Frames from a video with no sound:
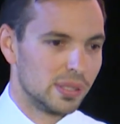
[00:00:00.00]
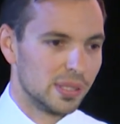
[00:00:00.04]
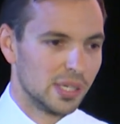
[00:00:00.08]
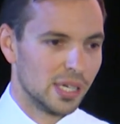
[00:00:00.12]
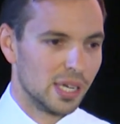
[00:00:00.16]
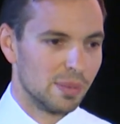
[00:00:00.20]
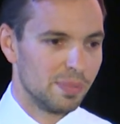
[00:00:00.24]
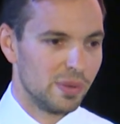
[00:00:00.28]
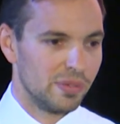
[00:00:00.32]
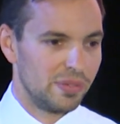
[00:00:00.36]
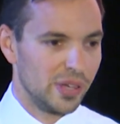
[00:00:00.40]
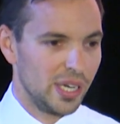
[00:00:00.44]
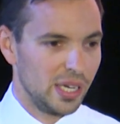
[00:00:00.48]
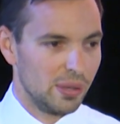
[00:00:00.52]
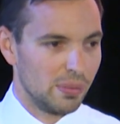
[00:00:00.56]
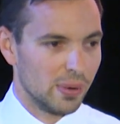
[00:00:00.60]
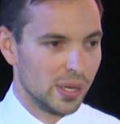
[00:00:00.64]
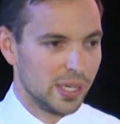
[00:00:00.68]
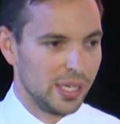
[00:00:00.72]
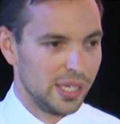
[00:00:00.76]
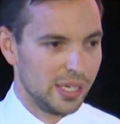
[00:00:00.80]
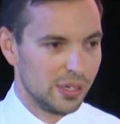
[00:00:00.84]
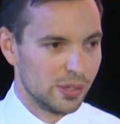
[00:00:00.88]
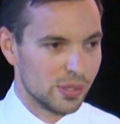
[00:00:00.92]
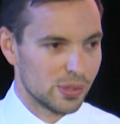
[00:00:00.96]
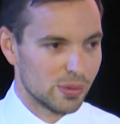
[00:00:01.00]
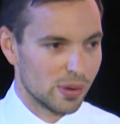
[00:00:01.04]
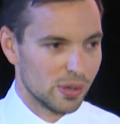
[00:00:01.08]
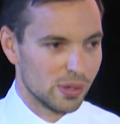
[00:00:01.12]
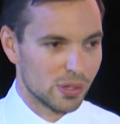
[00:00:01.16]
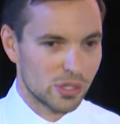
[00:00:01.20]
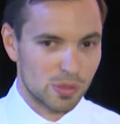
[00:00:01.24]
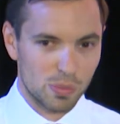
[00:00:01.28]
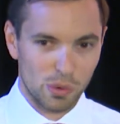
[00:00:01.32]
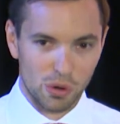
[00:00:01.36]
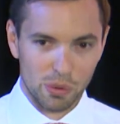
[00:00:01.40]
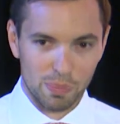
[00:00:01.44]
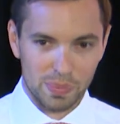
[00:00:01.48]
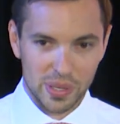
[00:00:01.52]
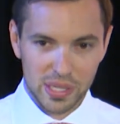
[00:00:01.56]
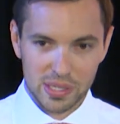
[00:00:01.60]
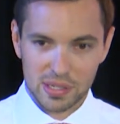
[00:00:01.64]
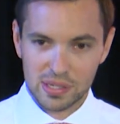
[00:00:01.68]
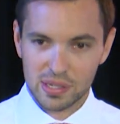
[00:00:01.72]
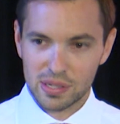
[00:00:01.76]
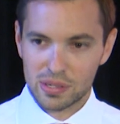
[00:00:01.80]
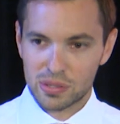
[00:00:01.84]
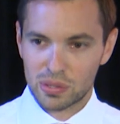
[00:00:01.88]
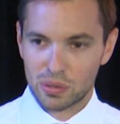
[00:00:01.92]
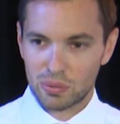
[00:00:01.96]
If anyone here has run a small
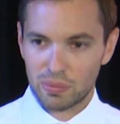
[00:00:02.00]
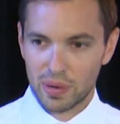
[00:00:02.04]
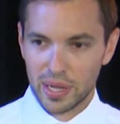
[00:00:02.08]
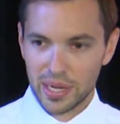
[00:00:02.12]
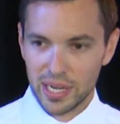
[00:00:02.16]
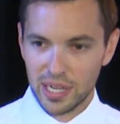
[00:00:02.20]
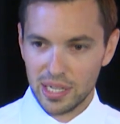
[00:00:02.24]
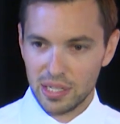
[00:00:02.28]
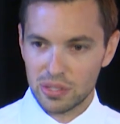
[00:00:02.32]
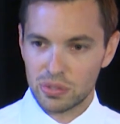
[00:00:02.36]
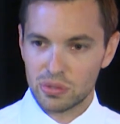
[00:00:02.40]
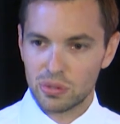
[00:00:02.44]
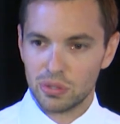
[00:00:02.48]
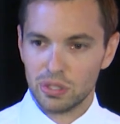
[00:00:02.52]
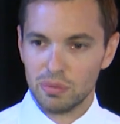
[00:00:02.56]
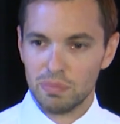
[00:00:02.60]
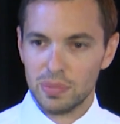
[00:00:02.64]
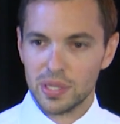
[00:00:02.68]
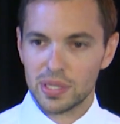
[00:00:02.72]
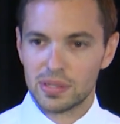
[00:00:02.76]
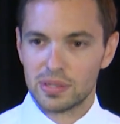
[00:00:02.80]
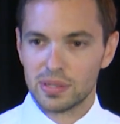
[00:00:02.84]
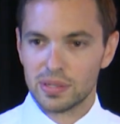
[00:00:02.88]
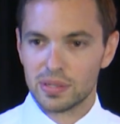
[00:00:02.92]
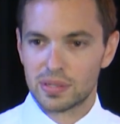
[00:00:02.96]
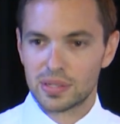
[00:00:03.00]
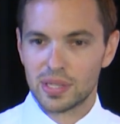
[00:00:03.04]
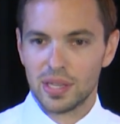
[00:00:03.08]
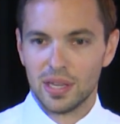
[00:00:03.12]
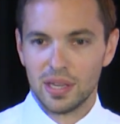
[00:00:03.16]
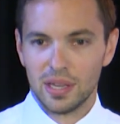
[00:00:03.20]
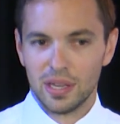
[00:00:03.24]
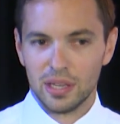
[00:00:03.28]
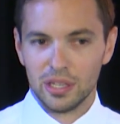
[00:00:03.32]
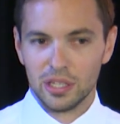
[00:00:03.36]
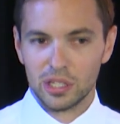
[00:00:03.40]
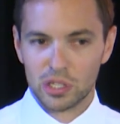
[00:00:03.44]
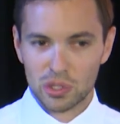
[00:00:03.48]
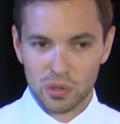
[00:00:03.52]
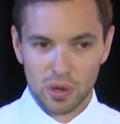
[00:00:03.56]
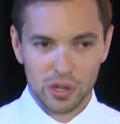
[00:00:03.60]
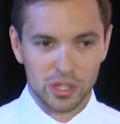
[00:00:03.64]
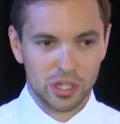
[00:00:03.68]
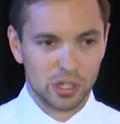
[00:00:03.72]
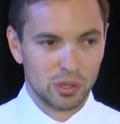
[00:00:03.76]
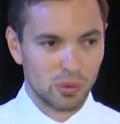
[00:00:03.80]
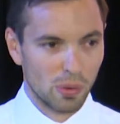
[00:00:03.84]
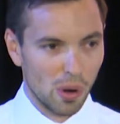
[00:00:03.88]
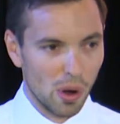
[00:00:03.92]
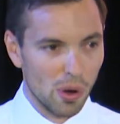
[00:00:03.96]
business or run any sort of business, you're trying
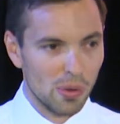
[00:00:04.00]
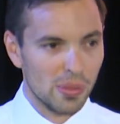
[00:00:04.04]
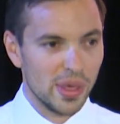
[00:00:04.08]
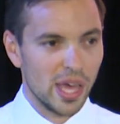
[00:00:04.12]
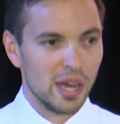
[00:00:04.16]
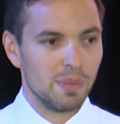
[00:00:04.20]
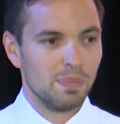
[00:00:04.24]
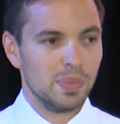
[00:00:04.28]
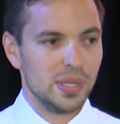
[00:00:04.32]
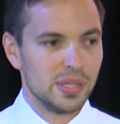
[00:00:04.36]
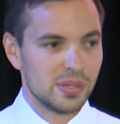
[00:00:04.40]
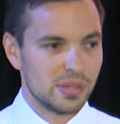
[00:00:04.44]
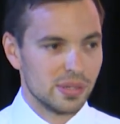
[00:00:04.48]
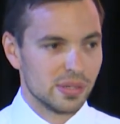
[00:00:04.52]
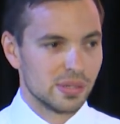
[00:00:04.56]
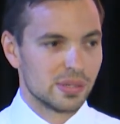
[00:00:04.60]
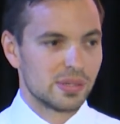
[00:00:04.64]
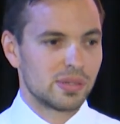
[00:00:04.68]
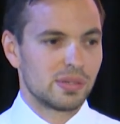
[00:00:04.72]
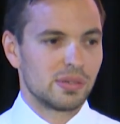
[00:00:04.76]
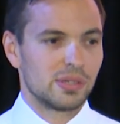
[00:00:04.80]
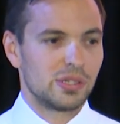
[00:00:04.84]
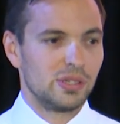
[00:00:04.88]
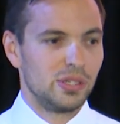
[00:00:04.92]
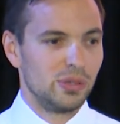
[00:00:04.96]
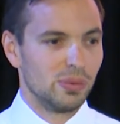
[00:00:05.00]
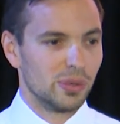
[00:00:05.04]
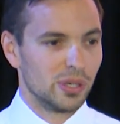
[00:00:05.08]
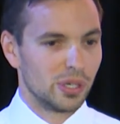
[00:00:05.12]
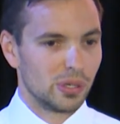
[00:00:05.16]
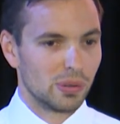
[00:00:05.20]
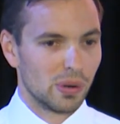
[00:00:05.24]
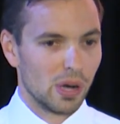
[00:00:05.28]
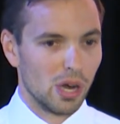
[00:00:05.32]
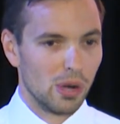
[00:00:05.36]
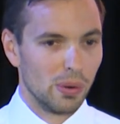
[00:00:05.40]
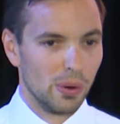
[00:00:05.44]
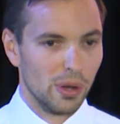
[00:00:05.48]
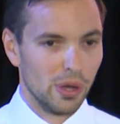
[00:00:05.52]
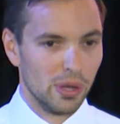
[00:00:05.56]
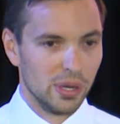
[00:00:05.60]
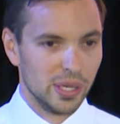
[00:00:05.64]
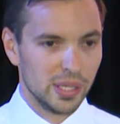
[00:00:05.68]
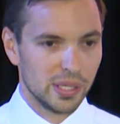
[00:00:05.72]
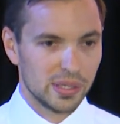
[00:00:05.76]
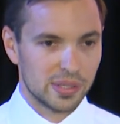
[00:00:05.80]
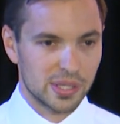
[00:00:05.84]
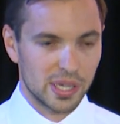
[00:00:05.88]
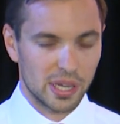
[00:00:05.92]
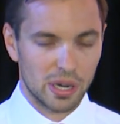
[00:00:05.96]
to grow that business because you want to grow
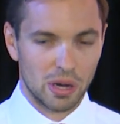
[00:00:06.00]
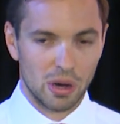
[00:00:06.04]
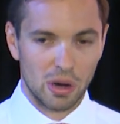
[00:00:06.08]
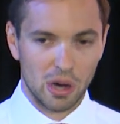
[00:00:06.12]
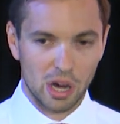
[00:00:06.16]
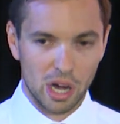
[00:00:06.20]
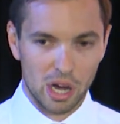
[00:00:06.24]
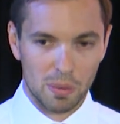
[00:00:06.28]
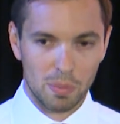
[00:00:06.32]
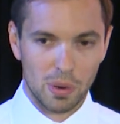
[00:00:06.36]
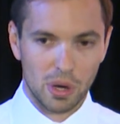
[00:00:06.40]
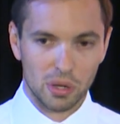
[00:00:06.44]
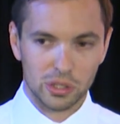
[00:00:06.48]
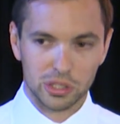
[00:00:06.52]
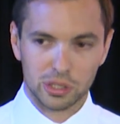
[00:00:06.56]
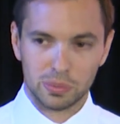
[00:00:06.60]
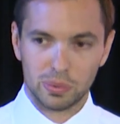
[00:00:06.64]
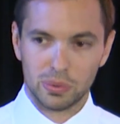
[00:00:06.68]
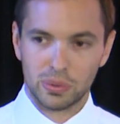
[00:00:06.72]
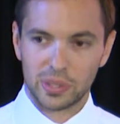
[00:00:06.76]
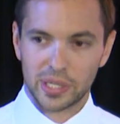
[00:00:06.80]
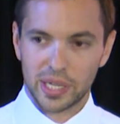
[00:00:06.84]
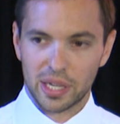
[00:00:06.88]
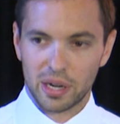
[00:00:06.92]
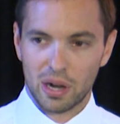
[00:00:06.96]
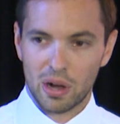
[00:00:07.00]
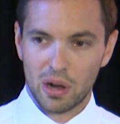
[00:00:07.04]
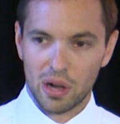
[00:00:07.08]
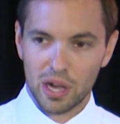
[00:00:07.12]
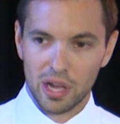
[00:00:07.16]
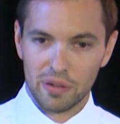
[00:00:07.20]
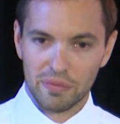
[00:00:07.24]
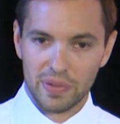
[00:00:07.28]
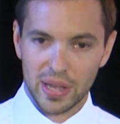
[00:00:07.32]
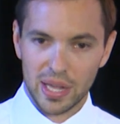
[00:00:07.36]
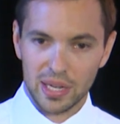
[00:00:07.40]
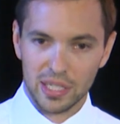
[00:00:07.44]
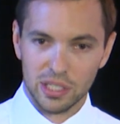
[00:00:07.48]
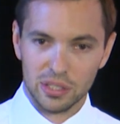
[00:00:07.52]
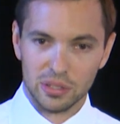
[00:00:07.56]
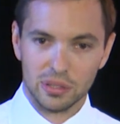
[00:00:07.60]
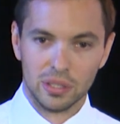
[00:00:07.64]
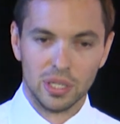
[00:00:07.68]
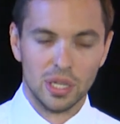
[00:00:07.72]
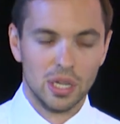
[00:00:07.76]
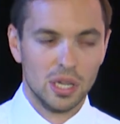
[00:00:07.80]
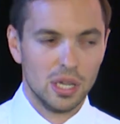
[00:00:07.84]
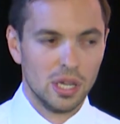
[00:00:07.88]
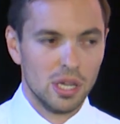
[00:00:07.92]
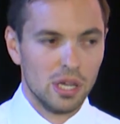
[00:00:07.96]
earnings, get a higher multiple, get higher value
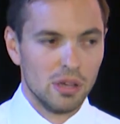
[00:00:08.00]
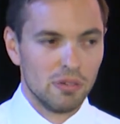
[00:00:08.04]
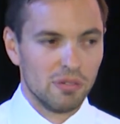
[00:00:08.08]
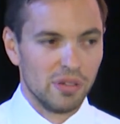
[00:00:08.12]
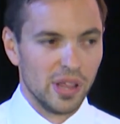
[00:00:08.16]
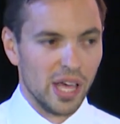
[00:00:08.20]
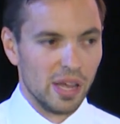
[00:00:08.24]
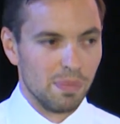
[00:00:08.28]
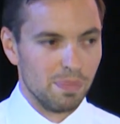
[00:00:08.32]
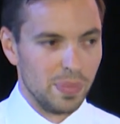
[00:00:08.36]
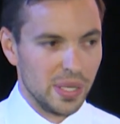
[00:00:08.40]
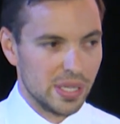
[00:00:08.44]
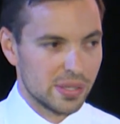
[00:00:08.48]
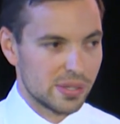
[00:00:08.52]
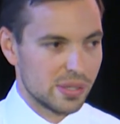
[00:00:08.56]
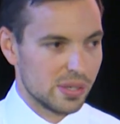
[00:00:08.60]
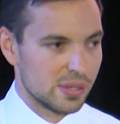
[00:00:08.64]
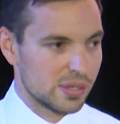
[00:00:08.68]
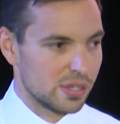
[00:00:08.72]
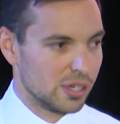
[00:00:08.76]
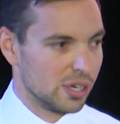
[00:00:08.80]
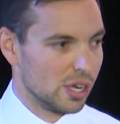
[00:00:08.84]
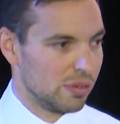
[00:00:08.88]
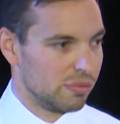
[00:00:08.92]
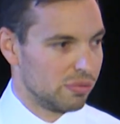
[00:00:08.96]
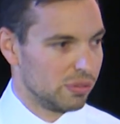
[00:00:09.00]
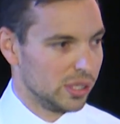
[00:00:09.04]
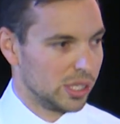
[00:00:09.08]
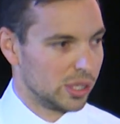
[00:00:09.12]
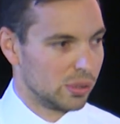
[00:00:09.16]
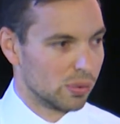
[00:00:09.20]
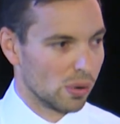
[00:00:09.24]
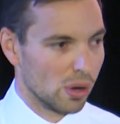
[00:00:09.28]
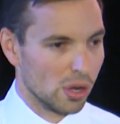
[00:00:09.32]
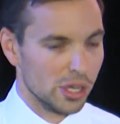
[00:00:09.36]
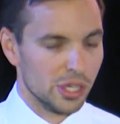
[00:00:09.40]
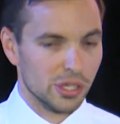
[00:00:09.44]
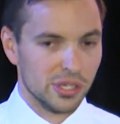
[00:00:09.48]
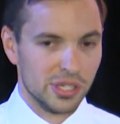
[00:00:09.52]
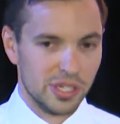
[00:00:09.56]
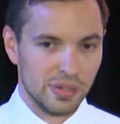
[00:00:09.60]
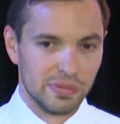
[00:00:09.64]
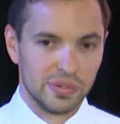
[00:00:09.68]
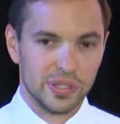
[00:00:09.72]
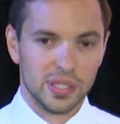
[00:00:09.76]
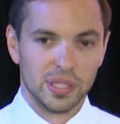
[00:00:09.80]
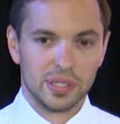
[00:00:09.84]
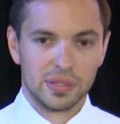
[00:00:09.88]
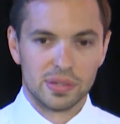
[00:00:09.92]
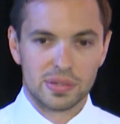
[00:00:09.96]
for that business, and hopefully grow your
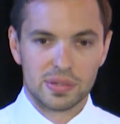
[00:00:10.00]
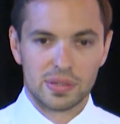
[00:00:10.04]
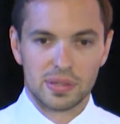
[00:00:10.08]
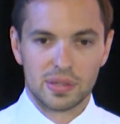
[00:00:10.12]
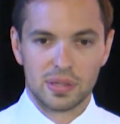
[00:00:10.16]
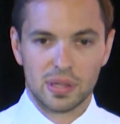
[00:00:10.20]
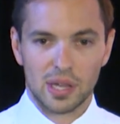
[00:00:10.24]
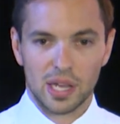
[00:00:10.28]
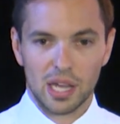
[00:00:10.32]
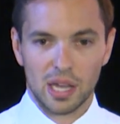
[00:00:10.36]
dividends.